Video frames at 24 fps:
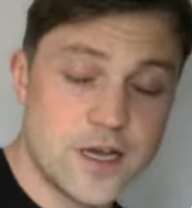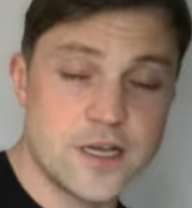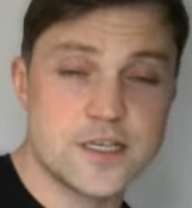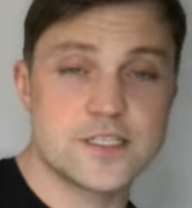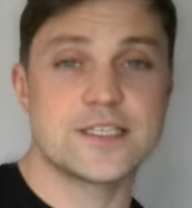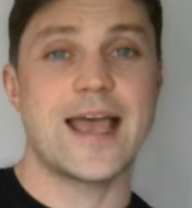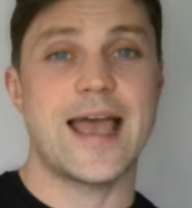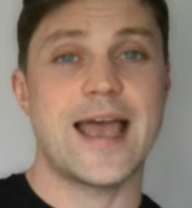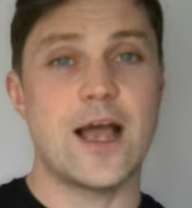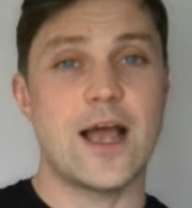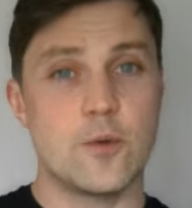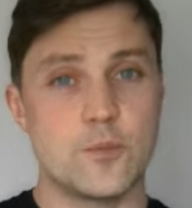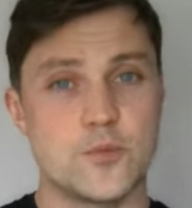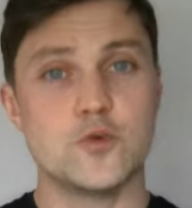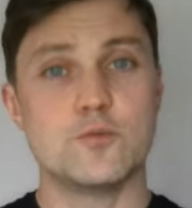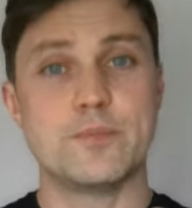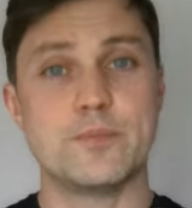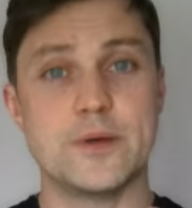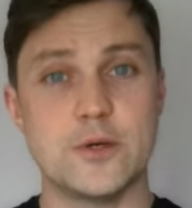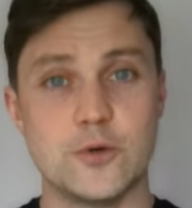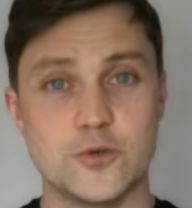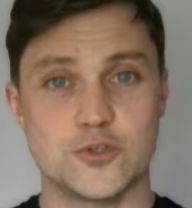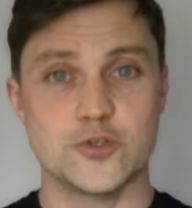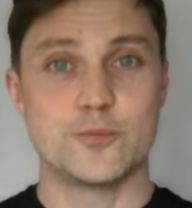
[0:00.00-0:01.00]
us help
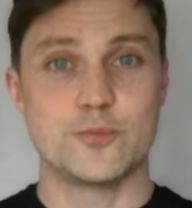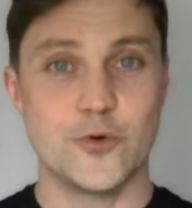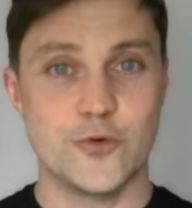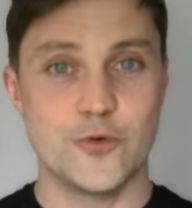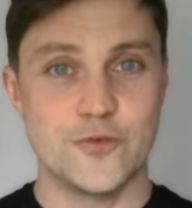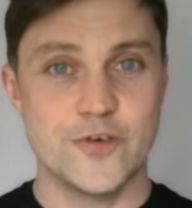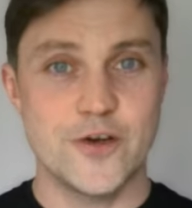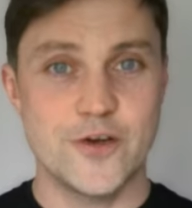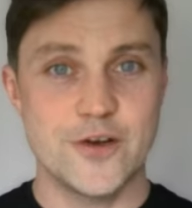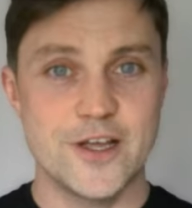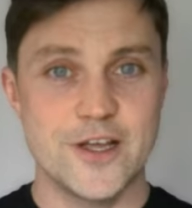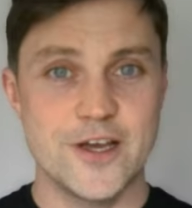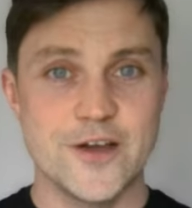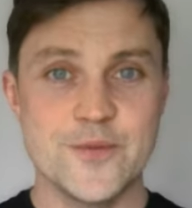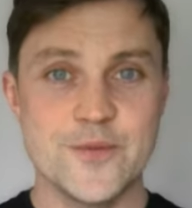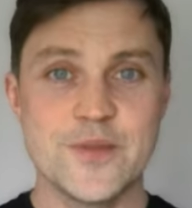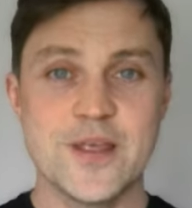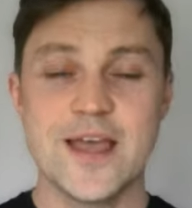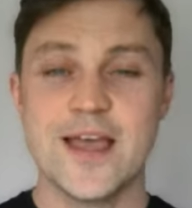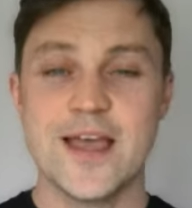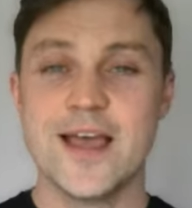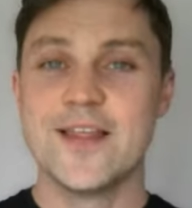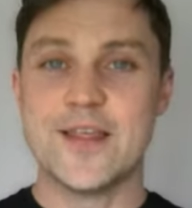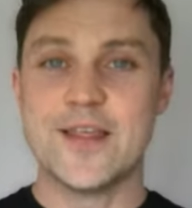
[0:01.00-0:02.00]
you build your portfolio.
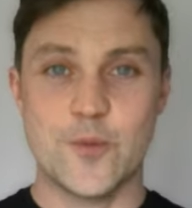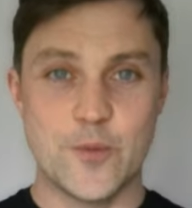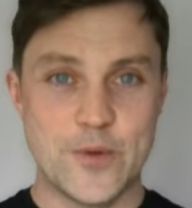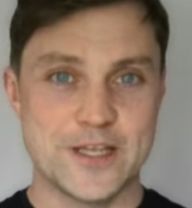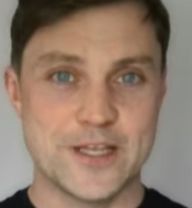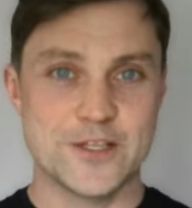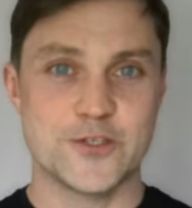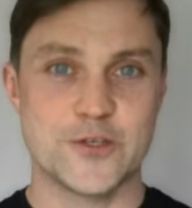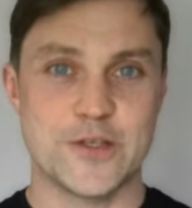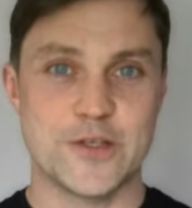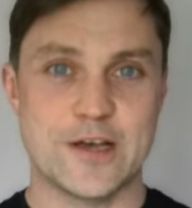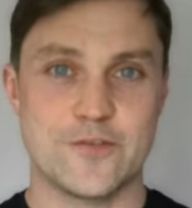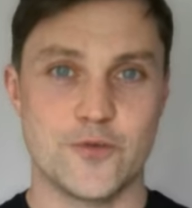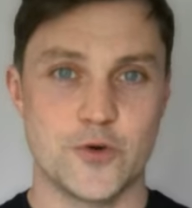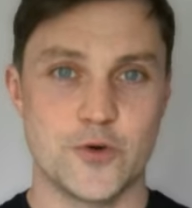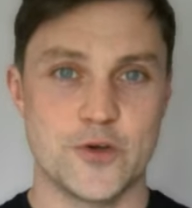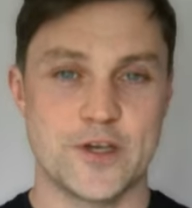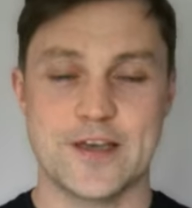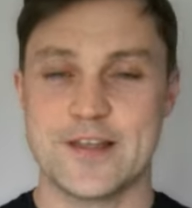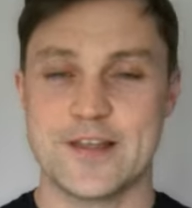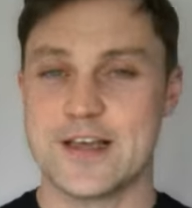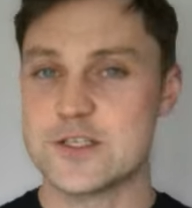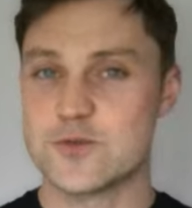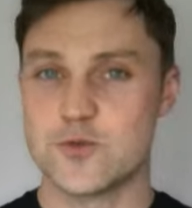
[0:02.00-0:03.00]
Then we can do that
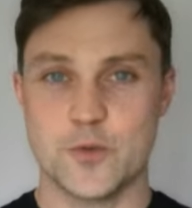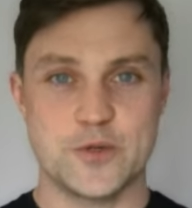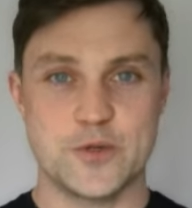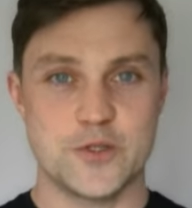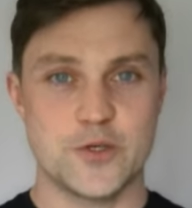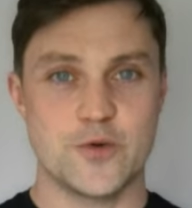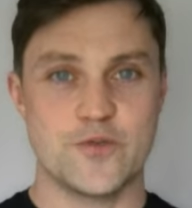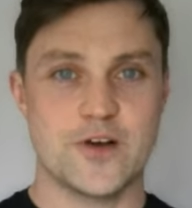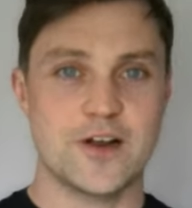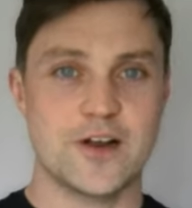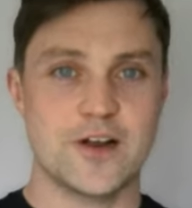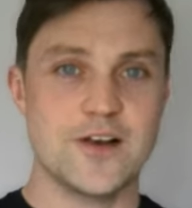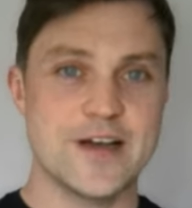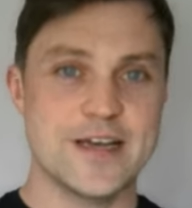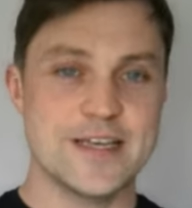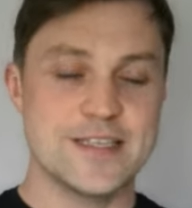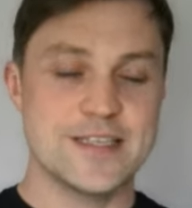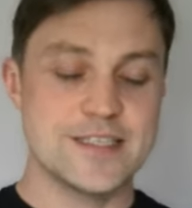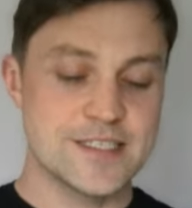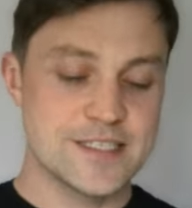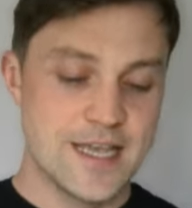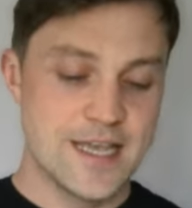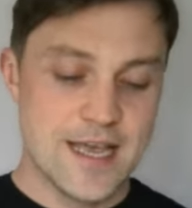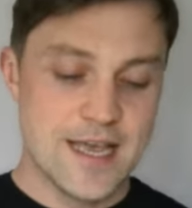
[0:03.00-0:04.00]
for you. That's what we do with our
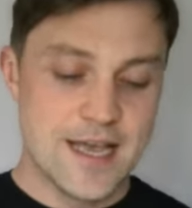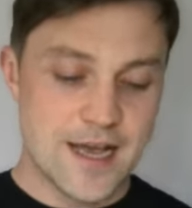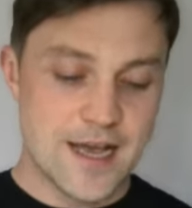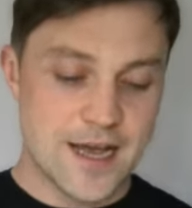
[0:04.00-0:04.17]
clients.